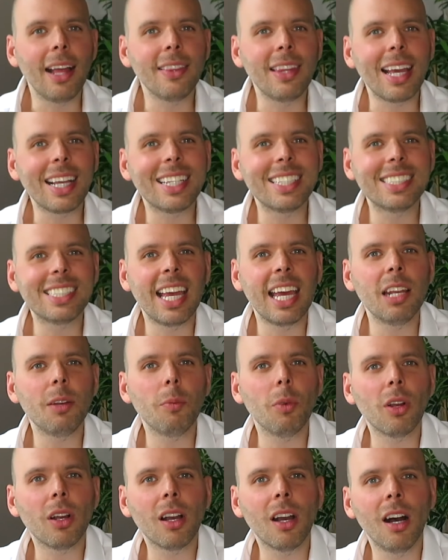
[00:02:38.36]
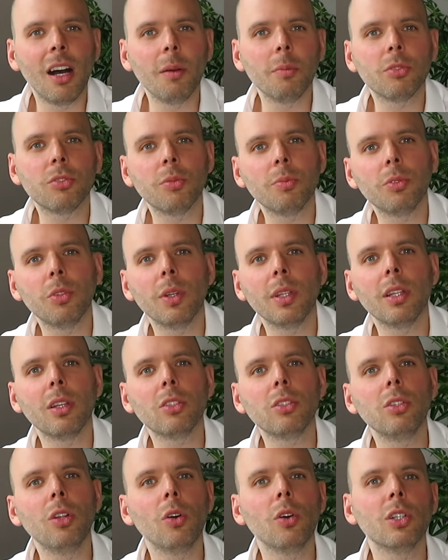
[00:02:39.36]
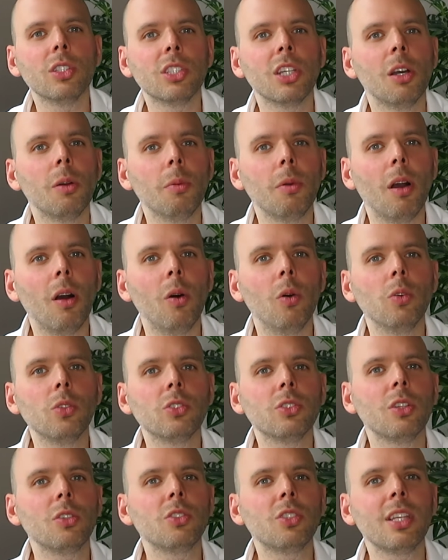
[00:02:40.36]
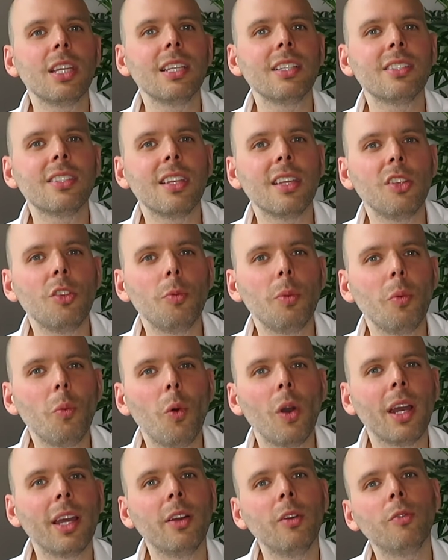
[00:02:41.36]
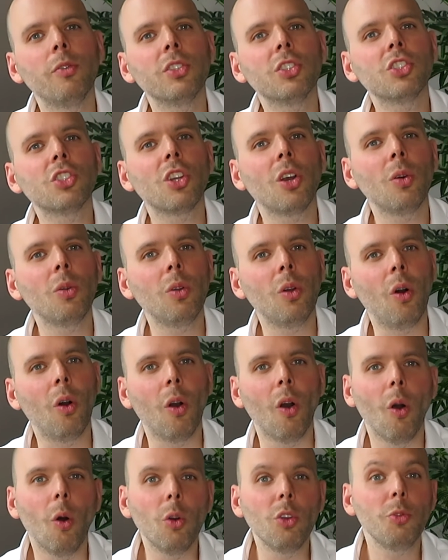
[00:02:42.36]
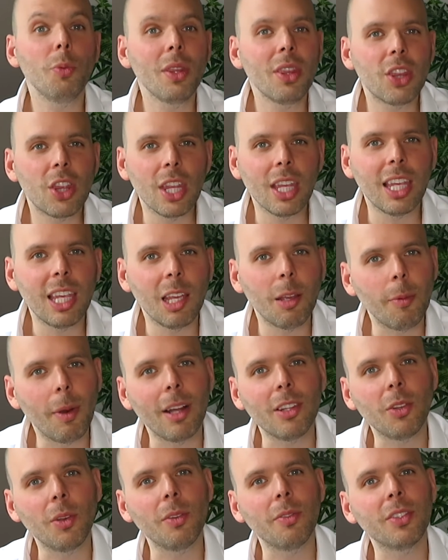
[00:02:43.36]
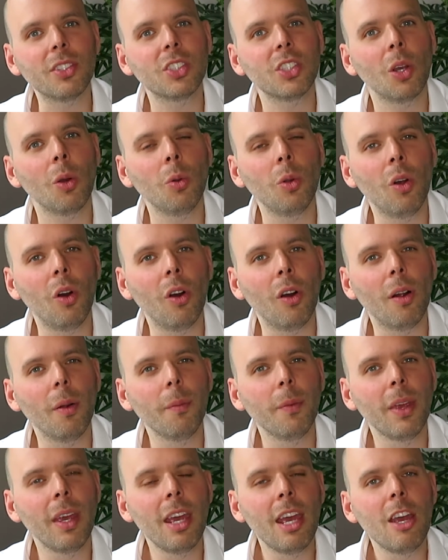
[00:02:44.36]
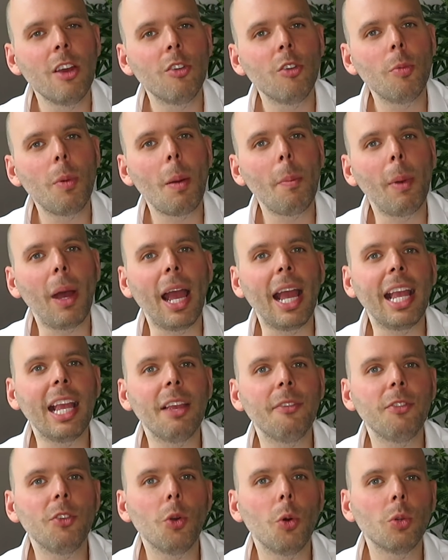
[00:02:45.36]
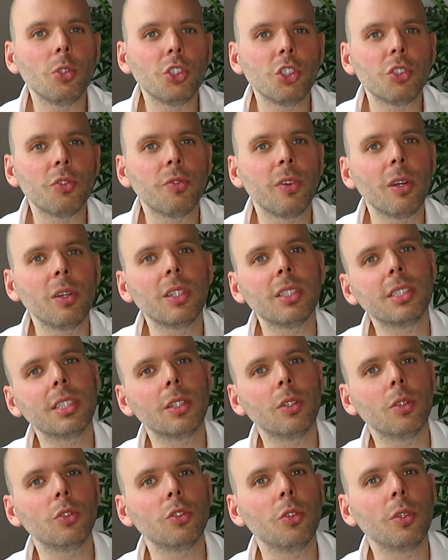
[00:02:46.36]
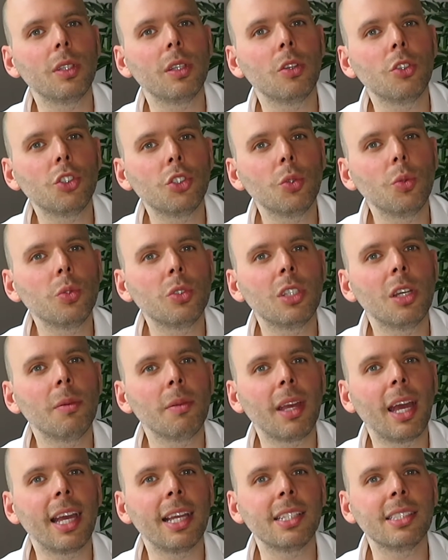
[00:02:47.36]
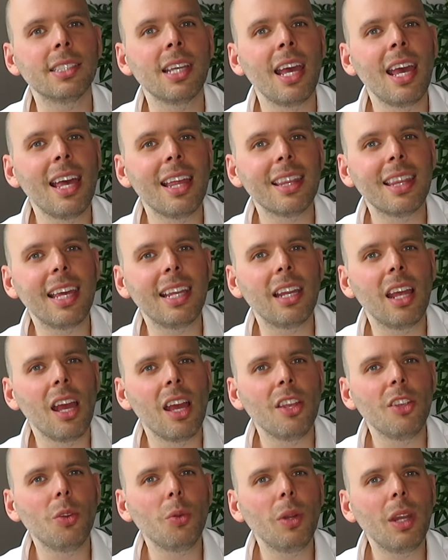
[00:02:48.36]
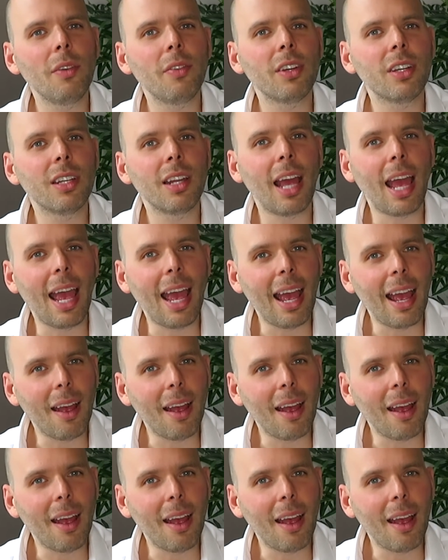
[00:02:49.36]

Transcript: And that contentment comes from doing those longer term goals, those things that you've been working on for so long, or you've been thinking about doing for so long. Remember, if you're just focusing on doing those short-term gains, then you're never going to